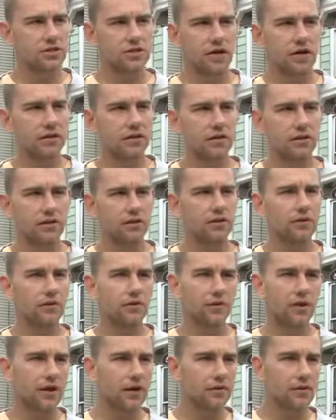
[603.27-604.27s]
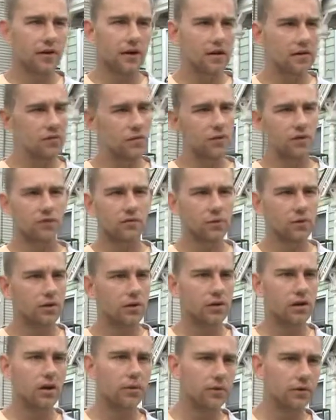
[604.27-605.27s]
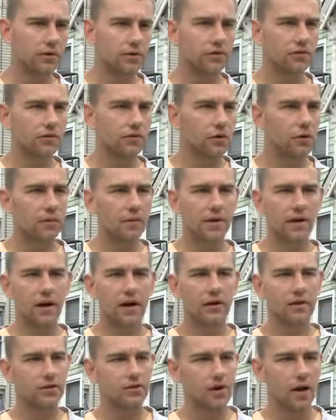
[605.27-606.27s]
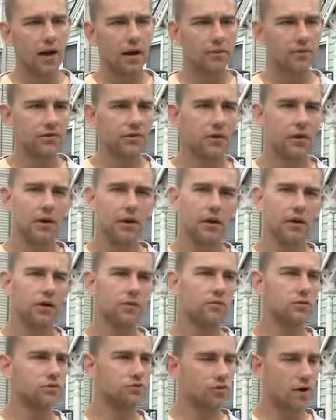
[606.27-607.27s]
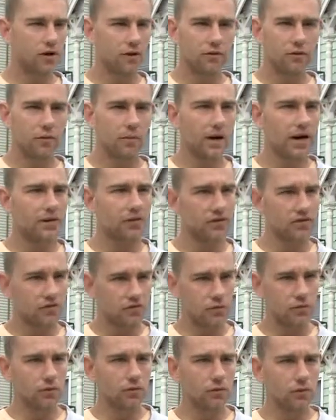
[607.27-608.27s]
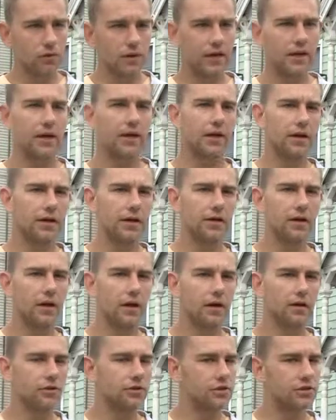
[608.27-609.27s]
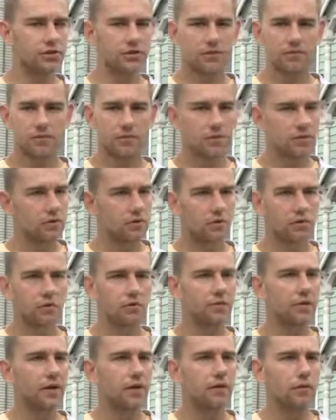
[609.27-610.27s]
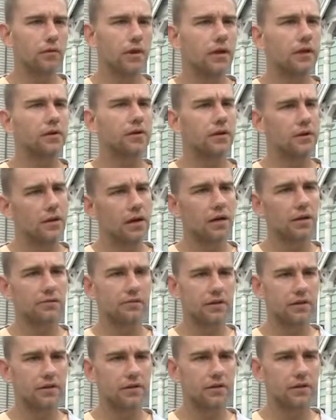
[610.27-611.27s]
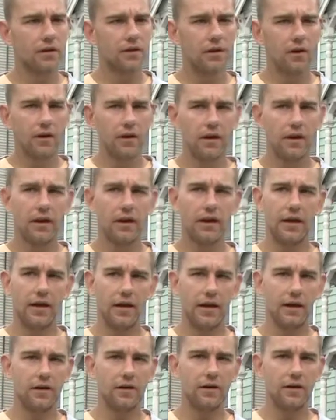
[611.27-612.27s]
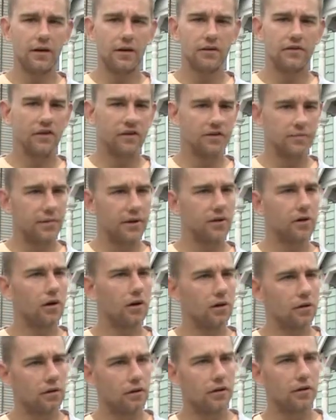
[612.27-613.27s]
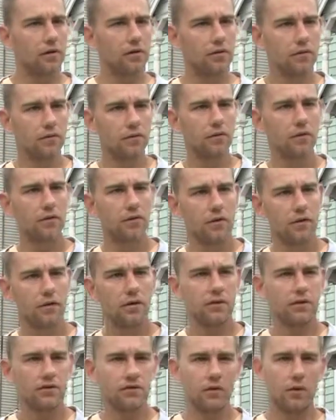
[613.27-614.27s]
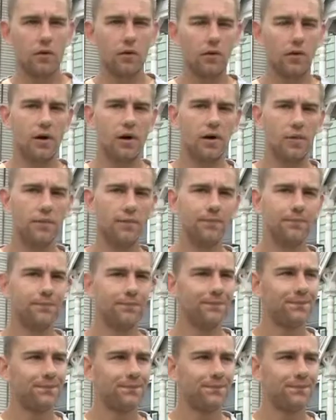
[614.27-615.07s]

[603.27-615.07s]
just not there. You know, I lost work a couple years ago. I've been out of jobs. Was trying to go back to school and just couldn't pay the rent and got evicted. And it's been hard, you know. So,